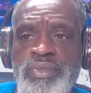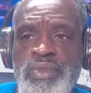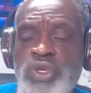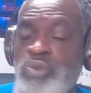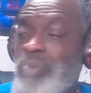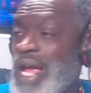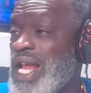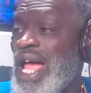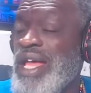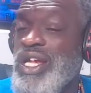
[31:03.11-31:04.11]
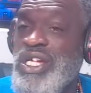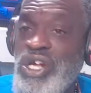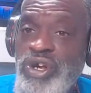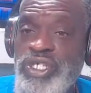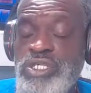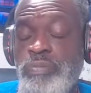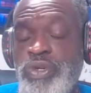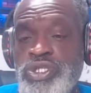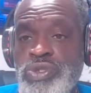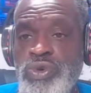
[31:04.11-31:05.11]
You might not have the courage to
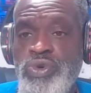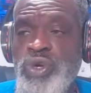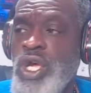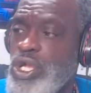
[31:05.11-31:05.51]
push through.